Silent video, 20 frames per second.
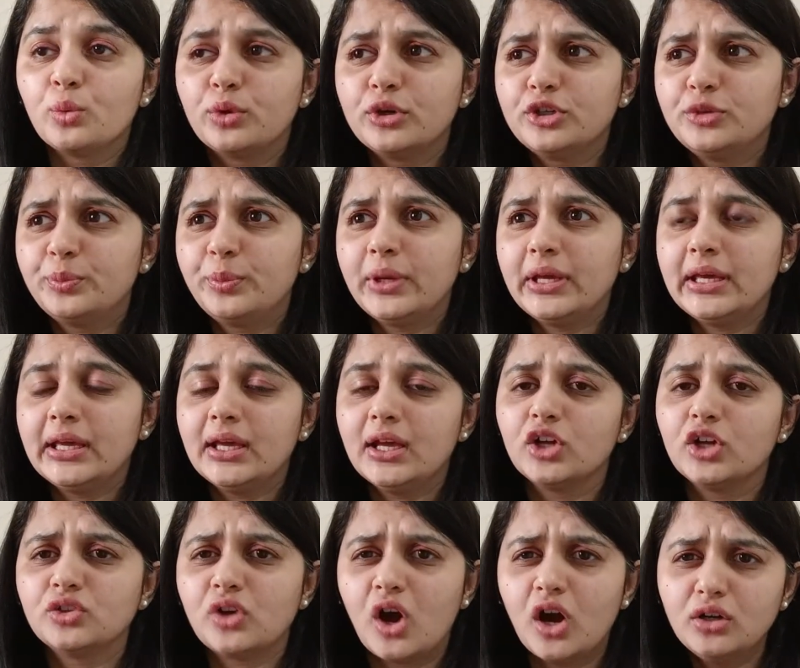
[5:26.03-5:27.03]
would
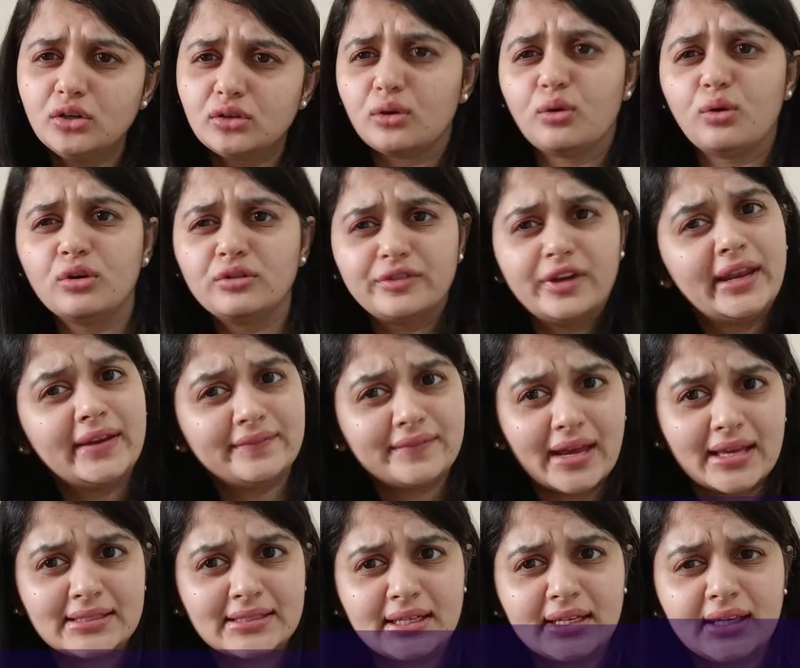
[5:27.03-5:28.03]
be not over
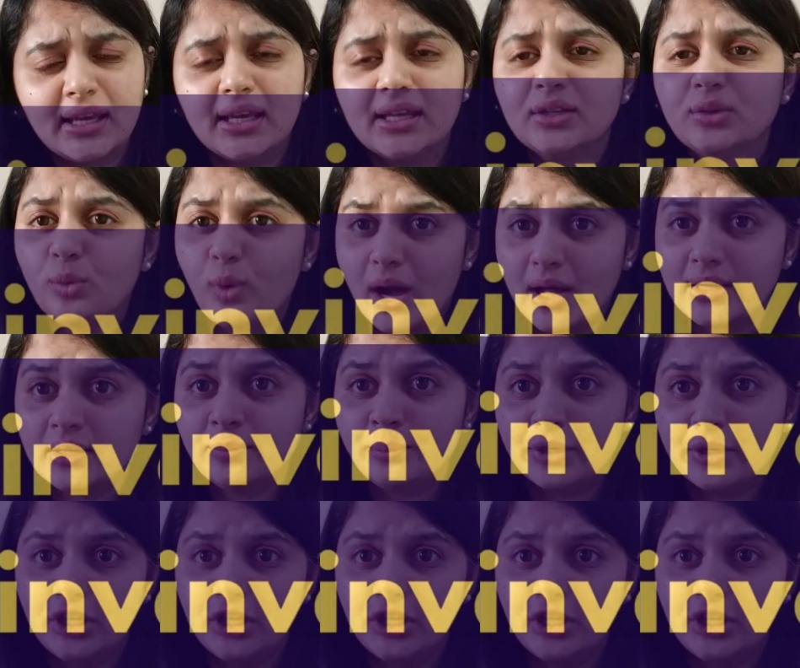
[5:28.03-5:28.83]
investing in one